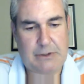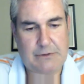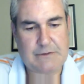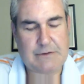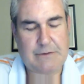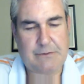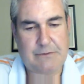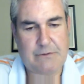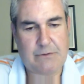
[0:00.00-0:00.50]

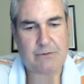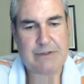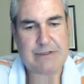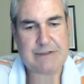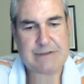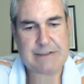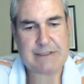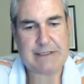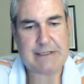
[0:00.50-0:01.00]
some of the
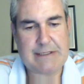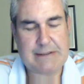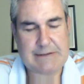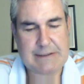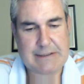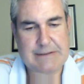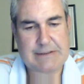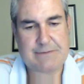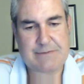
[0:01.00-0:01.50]
reset,
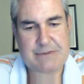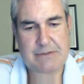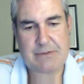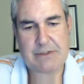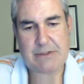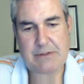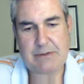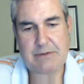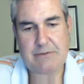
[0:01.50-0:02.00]
takes up some of
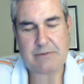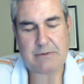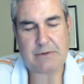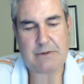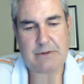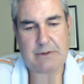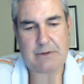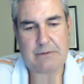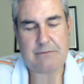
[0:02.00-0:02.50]

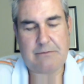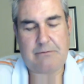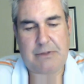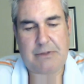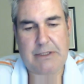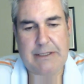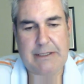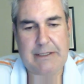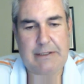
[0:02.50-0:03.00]
the
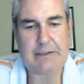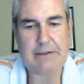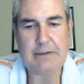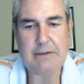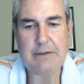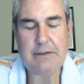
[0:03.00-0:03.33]
play.